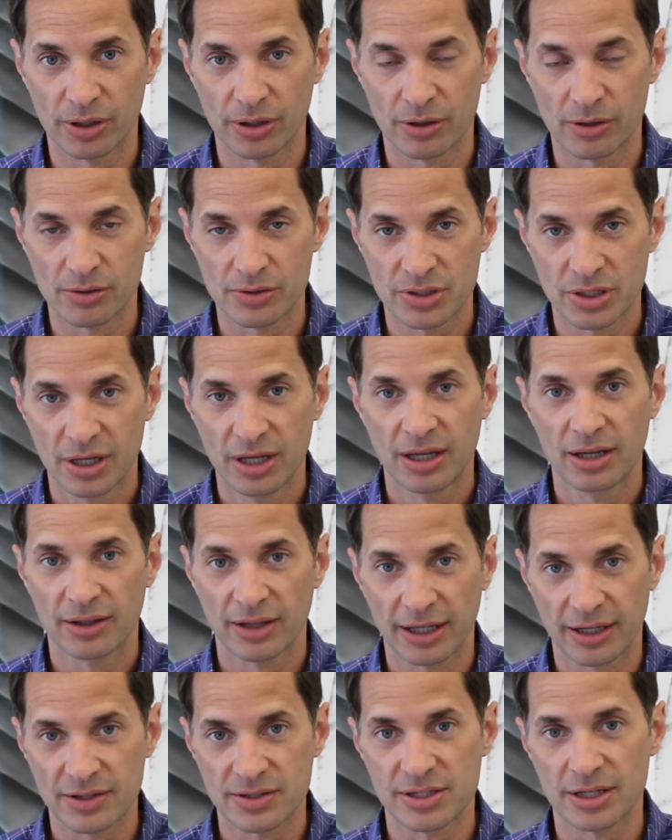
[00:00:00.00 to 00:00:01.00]
years,
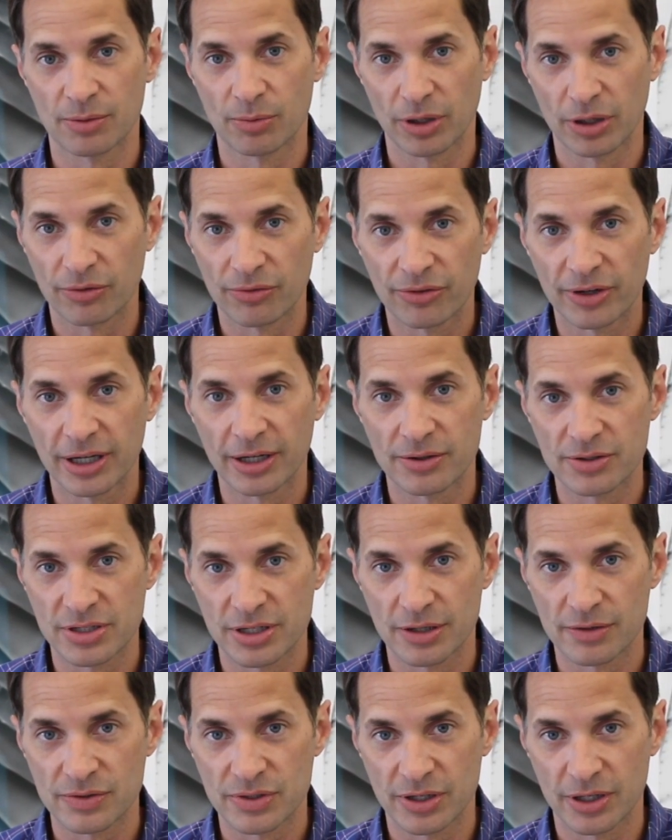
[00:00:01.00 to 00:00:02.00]
like I said, we could find
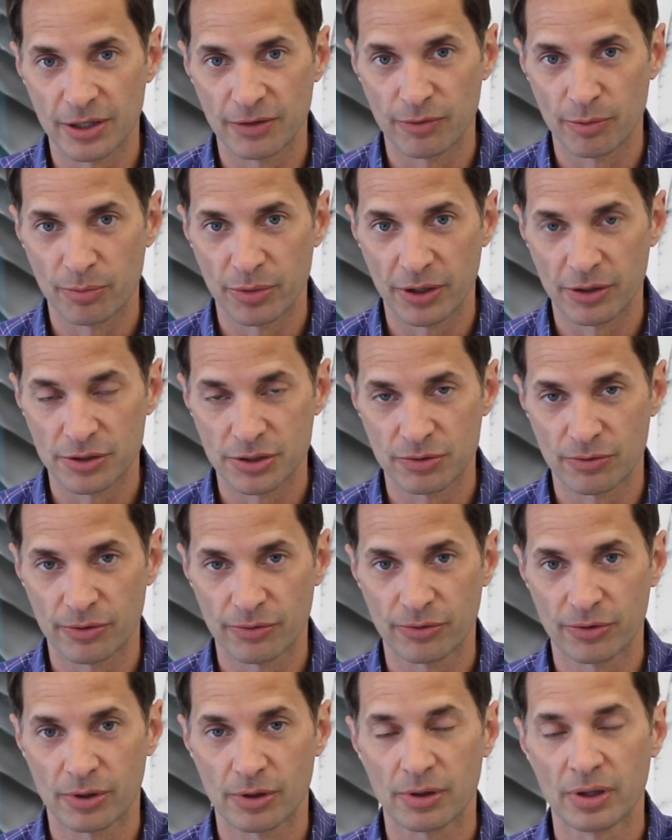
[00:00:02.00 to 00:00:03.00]
ourselves in an even bigger
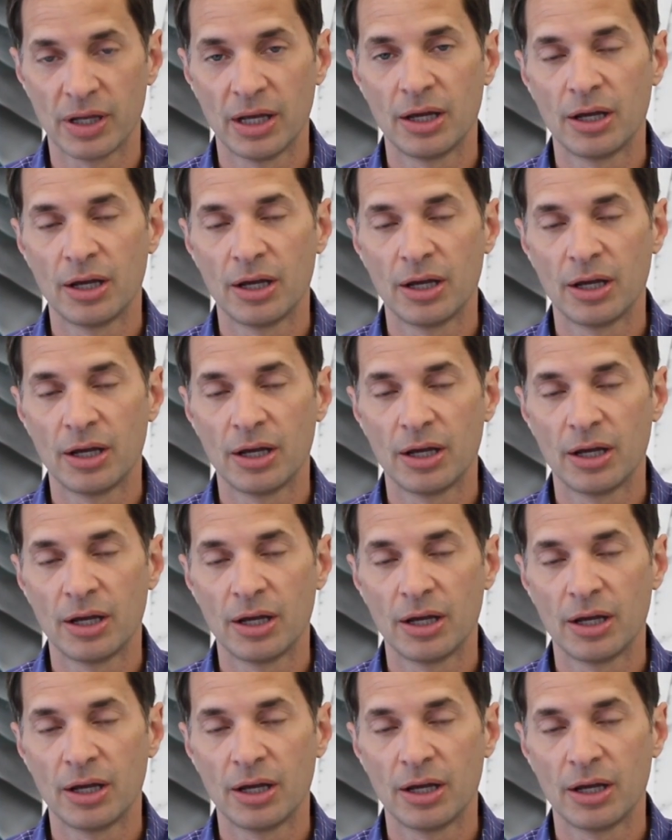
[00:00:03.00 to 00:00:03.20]
shortfall.